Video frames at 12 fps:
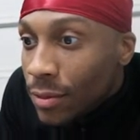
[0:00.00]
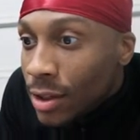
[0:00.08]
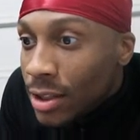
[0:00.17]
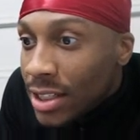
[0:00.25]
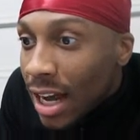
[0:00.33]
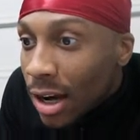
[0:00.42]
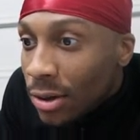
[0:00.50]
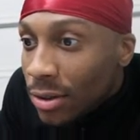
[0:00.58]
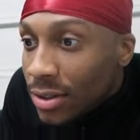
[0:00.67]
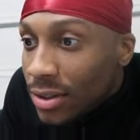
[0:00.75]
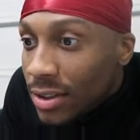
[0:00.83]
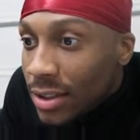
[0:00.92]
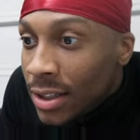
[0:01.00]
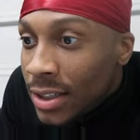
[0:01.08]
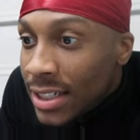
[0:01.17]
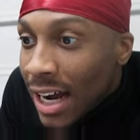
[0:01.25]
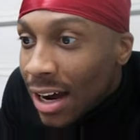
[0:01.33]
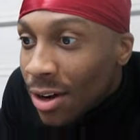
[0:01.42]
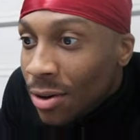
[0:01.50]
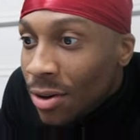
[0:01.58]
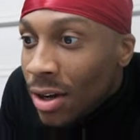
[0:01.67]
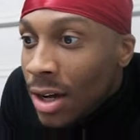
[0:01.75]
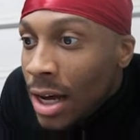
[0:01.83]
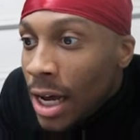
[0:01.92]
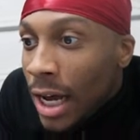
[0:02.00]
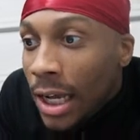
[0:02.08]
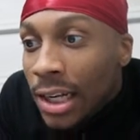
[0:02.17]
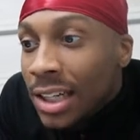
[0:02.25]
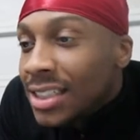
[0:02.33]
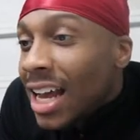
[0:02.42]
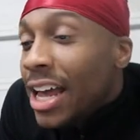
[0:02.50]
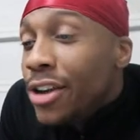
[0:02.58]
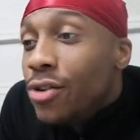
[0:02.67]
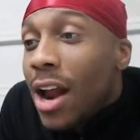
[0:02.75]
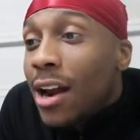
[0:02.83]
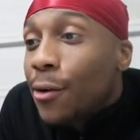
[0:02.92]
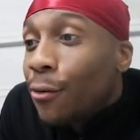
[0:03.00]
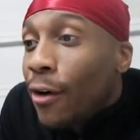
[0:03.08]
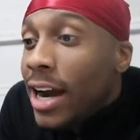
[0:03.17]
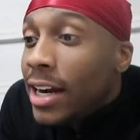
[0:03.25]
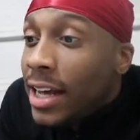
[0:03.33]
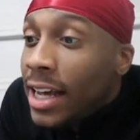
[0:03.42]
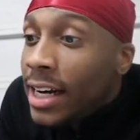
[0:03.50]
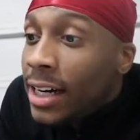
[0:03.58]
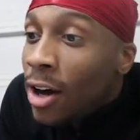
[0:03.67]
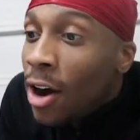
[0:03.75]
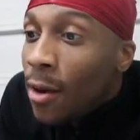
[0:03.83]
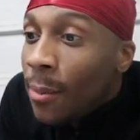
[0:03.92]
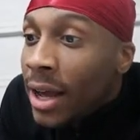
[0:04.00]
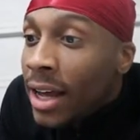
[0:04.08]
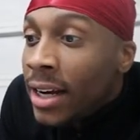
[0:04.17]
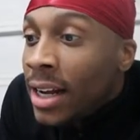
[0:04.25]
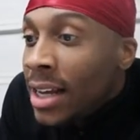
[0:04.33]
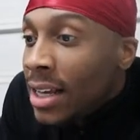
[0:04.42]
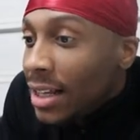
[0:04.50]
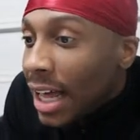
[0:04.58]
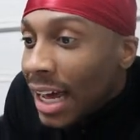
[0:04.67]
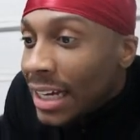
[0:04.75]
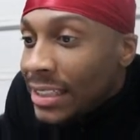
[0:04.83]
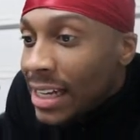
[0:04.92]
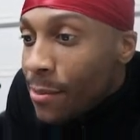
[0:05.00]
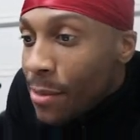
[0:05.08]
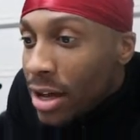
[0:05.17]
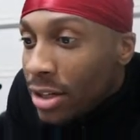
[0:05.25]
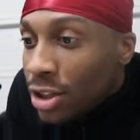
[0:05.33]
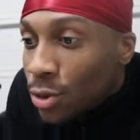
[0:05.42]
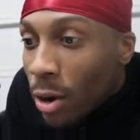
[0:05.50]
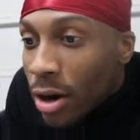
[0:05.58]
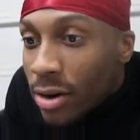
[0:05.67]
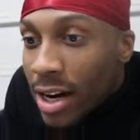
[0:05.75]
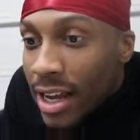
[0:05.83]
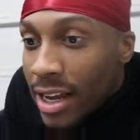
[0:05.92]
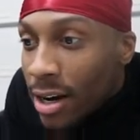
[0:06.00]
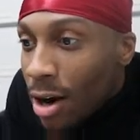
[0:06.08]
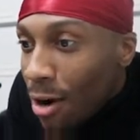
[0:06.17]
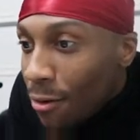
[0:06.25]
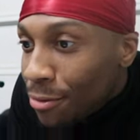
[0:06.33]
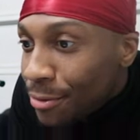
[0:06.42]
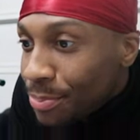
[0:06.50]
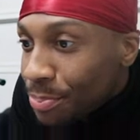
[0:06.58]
Good tackle. Good tackle. It looks like you're not afraid to hit it all, man. Like I said, man, just work on that get off.